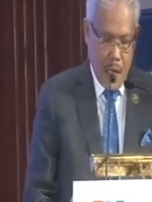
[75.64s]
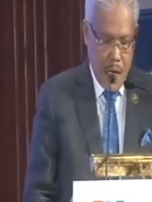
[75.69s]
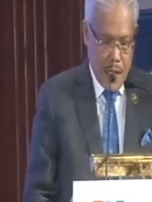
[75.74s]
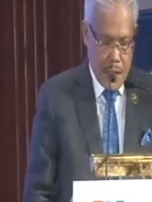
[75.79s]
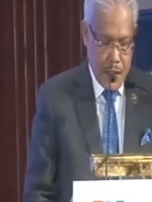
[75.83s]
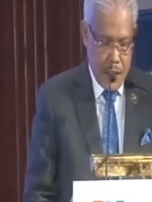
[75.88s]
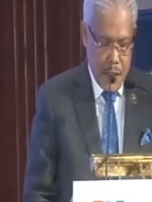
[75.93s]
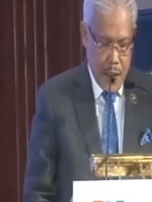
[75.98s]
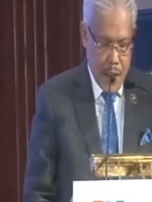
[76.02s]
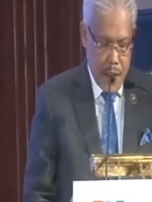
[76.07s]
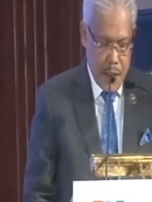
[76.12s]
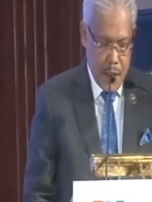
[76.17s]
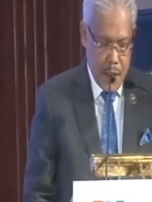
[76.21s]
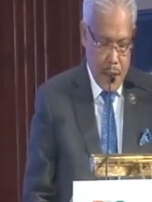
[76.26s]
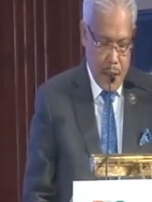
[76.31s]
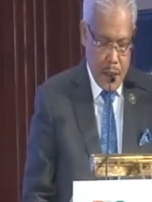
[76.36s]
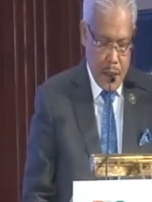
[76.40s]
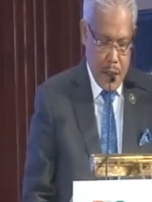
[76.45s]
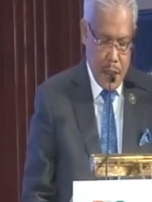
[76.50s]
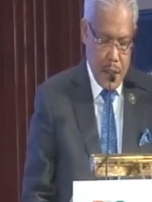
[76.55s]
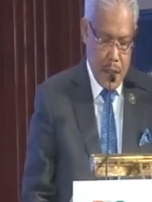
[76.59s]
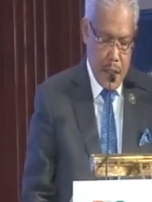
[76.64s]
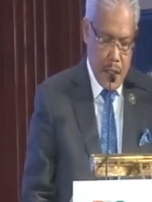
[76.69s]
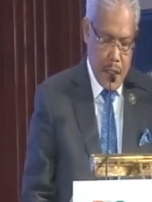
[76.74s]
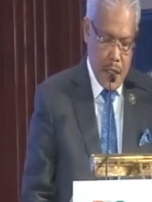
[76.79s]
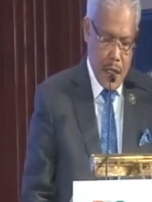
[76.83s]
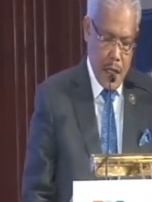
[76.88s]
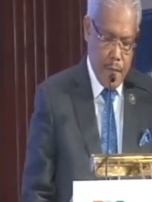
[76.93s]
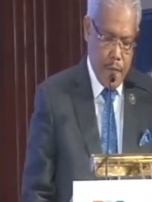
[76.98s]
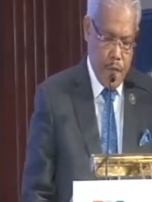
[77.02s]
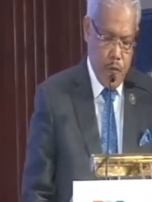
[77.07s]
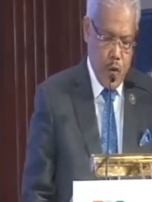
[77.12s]
ASEAN and India
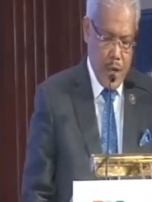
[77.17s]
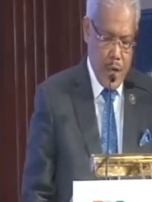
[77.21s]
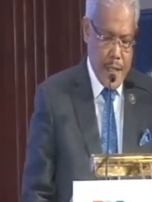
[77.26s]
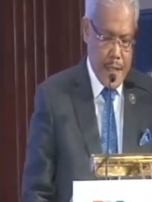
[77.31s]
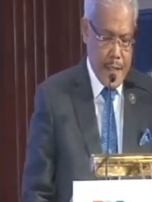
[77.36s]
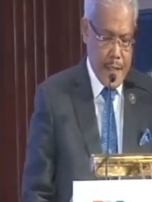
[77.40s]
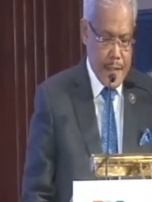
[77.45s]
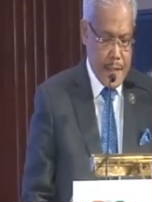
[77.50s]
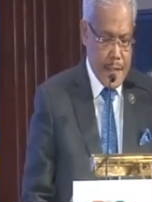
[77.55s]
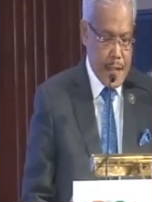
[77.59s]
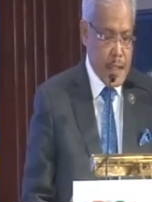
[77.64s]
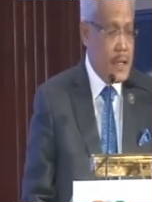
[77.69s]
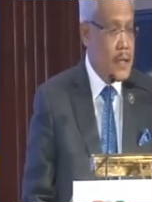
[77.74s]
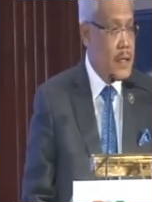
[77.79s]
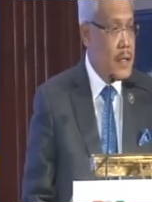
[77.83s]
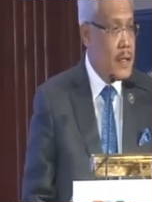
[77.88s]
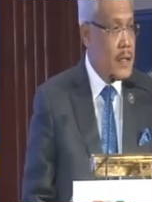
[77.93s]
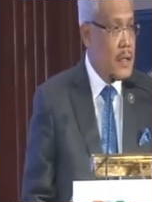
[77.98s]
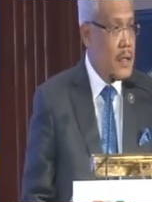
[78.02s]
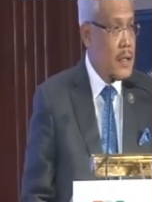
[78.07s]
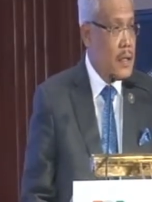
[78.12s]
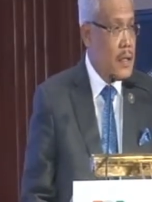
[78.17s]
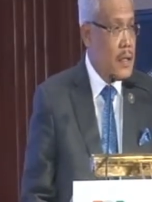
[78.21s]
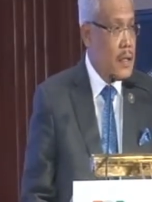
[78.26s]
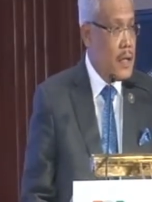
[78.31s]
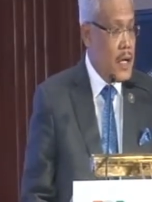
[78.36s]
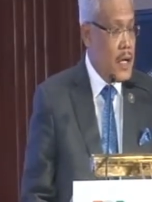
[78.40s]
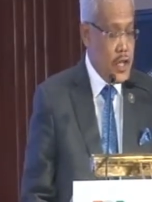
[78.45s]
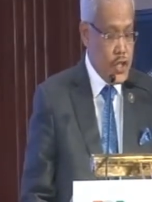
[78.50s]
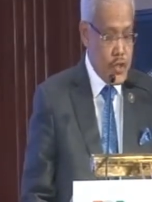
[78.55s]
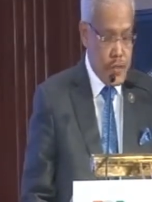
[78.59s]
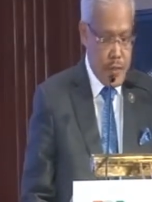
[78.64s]
have witnessed
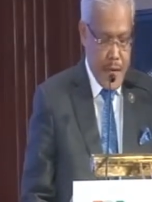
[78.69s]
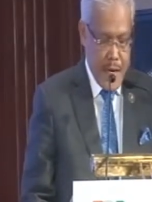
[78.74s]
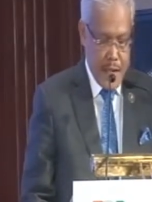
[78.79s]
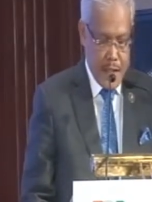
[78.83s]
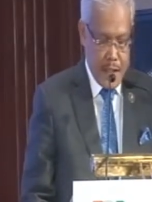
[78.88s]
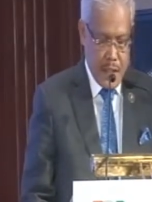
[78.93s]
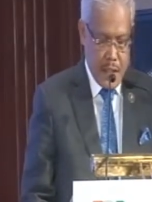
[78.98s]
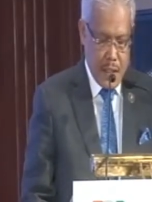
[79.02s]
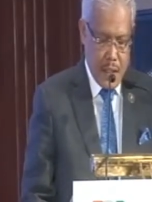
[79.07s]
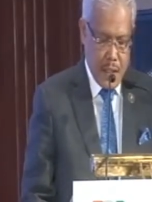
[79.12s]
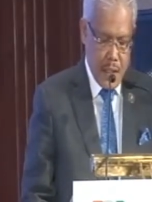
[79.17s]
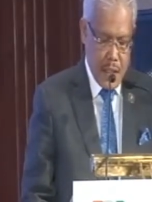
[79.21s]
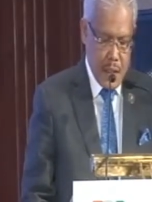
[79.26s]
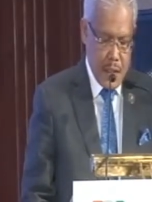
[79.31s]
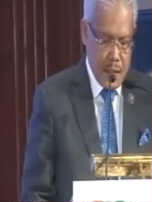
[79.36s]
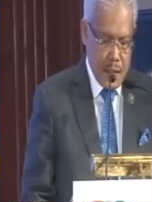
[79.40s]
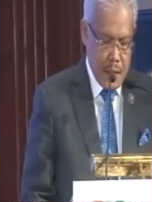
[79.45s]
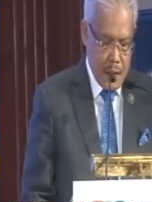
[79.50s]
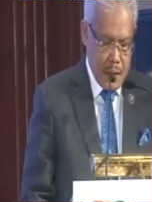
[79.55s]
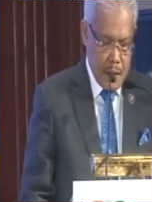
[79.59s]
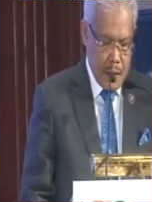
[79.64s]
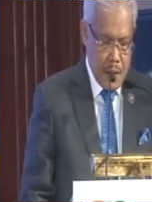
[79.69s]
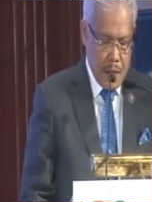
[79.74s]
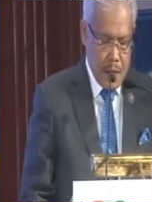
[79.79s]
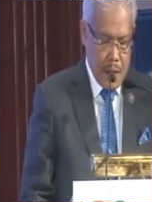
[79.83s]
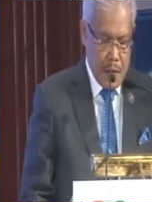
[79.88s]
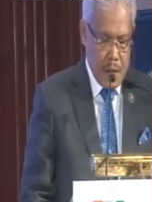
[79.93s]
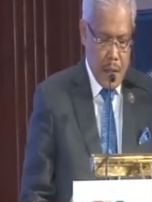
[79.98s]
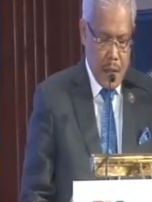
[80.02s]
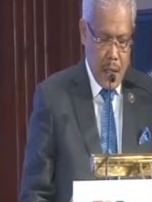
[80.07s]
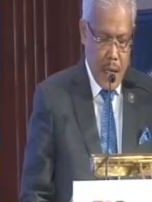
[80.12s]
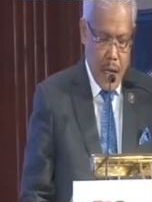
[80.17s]
a strengthening
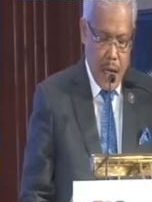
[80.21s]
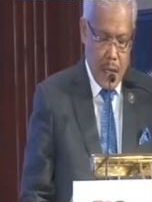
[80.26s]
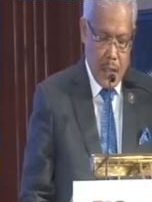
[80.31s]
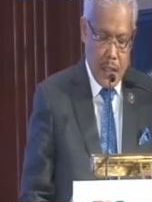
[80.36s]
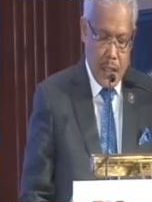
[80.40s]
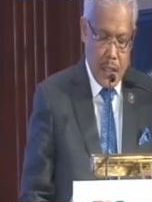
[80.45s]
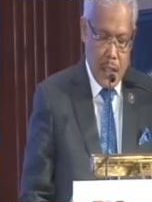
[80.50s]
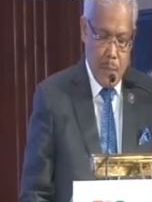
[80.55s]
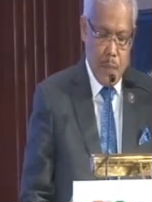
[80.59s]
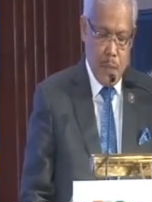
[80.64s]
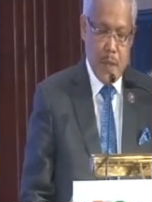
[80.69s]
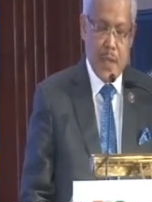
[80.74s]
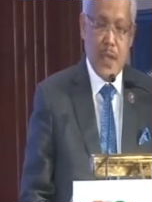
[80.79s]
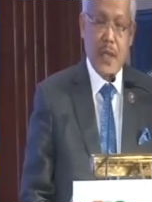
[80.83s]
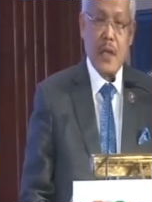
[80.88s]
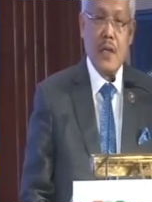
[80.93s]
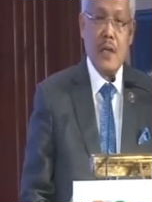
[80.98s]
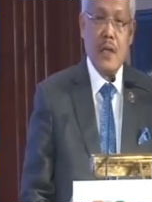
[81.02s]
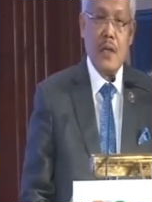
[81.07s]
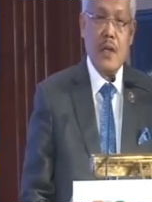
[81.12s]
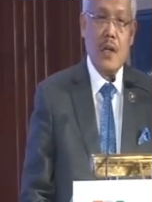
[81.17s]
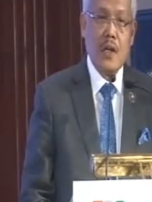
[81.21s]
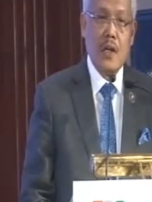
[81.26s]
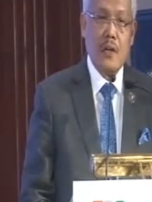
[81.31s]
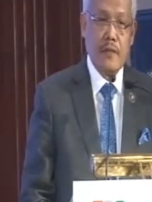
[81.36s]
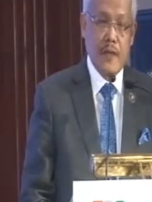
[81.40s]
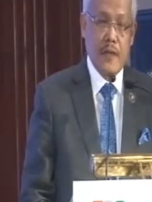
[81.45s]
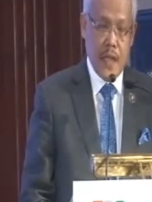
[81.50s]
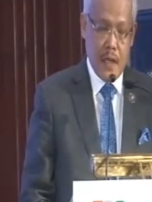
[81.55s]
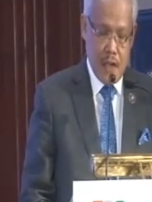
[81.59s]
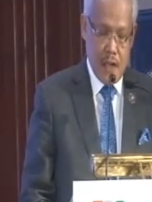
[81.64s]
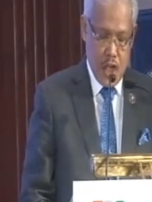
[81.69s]
and deepening
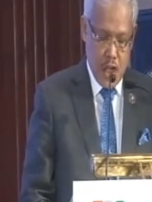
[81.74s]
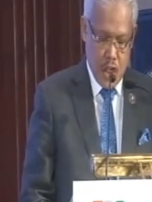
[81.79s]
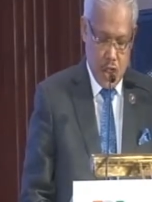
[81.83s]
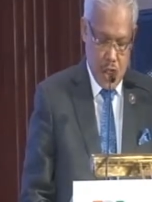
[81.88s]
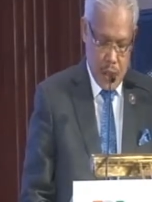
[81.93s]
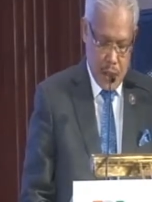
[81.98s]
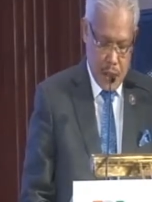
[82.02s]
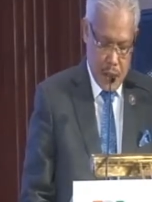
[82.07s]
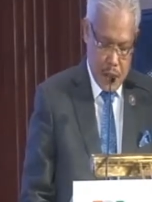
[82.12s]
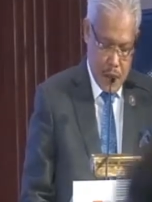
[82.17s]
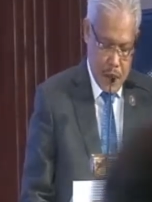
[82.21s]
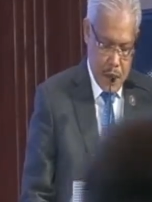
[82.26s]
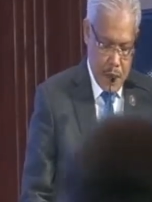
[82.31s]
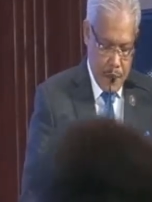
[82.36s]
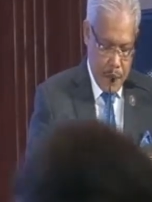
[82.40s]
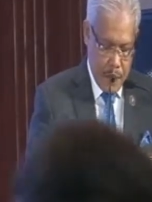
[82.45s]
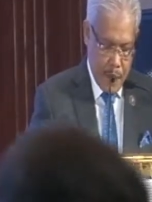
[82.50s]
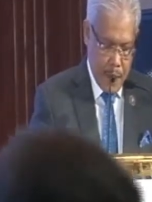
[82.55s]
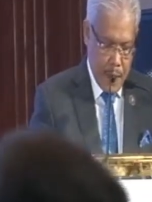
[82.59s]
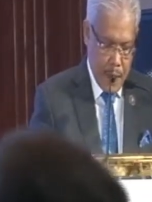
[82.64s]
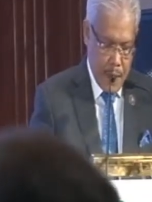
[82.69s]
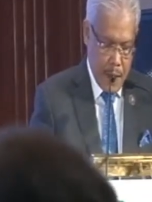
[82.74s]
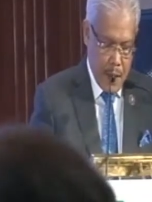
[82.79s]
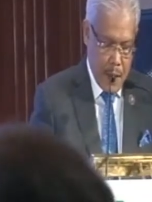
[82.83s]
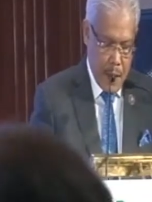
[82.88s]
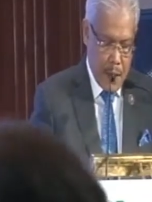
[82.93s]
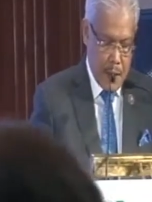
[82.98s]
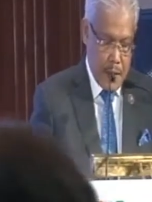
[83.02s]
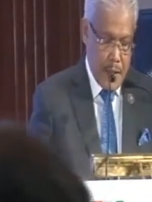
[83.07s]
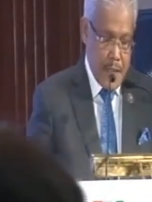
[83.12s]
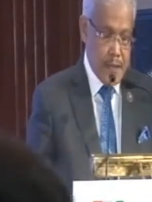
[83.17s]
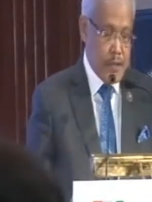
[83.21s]
of their relations.
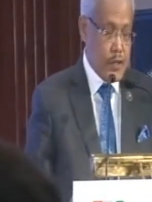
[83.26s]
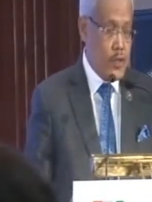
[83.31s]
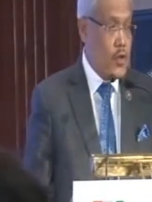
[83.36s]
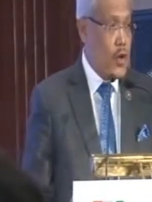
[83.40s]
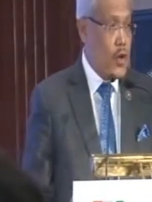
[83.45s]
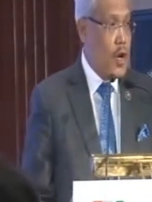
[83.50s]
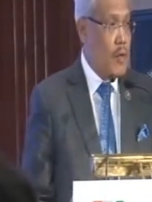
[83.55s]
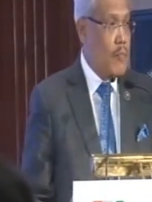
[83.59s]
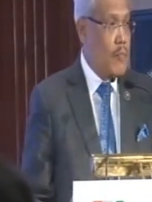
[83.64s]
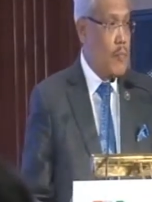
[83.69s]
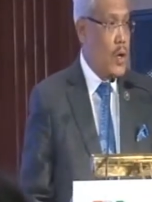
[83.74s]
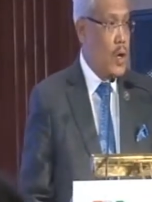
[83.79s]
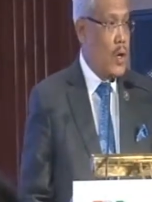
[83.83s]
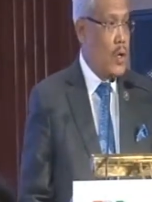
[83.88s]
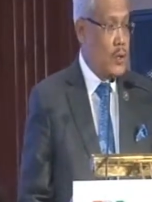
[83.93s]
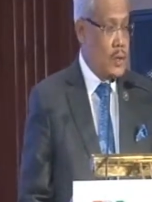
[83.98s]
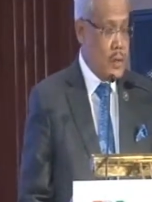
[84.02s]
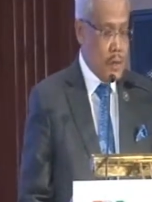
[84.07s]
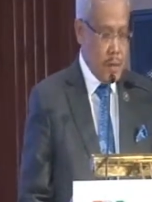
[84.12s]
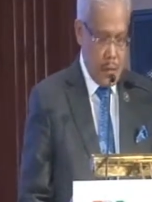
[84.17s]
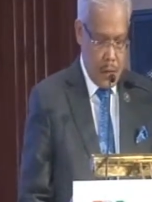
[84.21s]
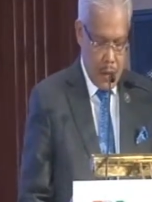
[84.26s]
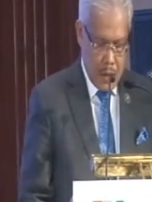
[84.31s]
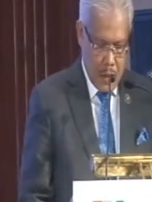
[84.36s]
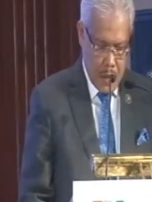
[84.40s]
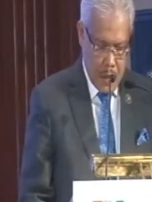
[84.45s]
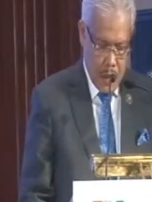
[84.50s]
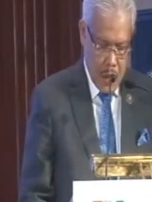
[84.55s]
This strong bond